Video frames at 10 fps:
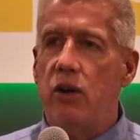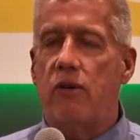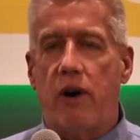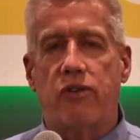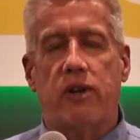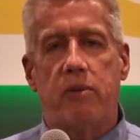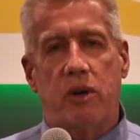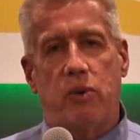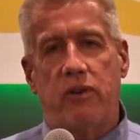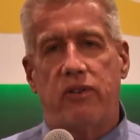universally
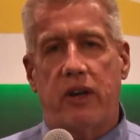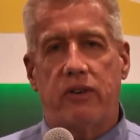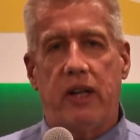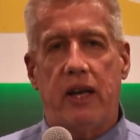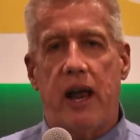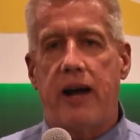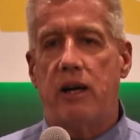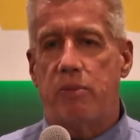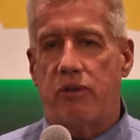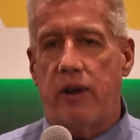between 60 and
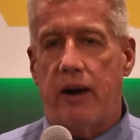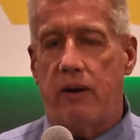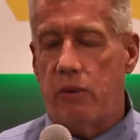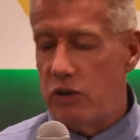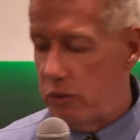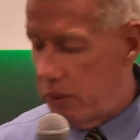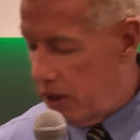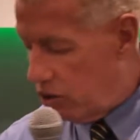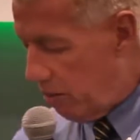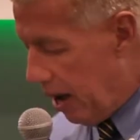90%, which is
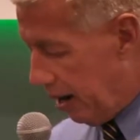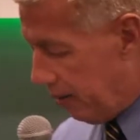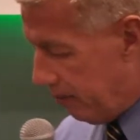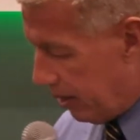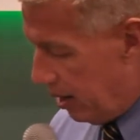pretty dramatic.